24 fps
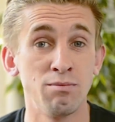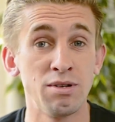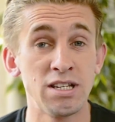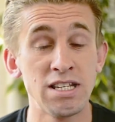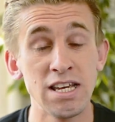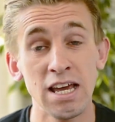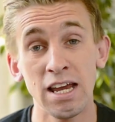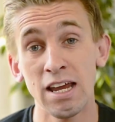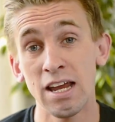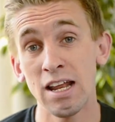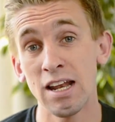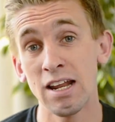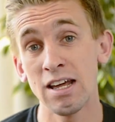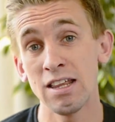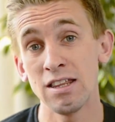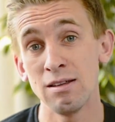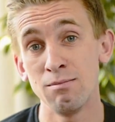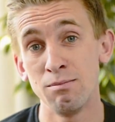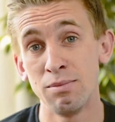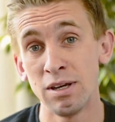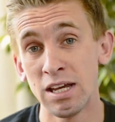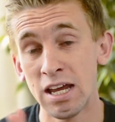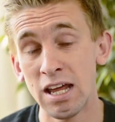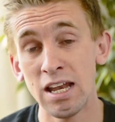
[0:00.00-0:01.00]
particularly at the
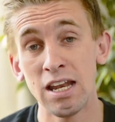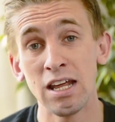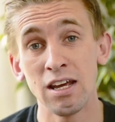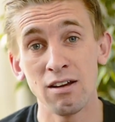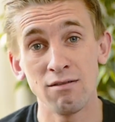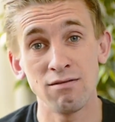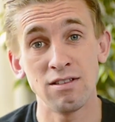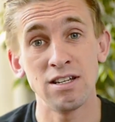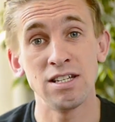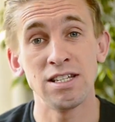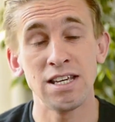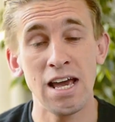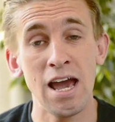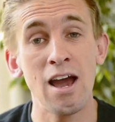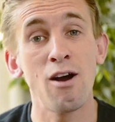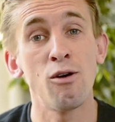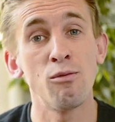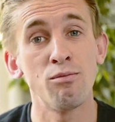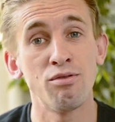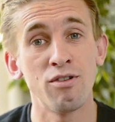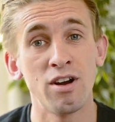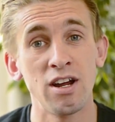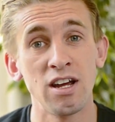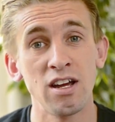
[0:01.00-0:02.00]
beginning of this
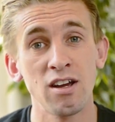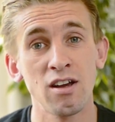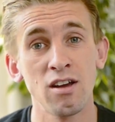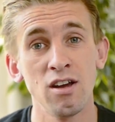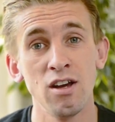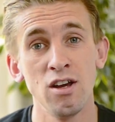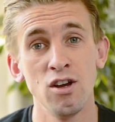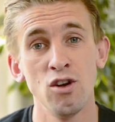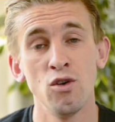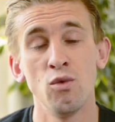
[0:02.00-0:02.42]
outbreak,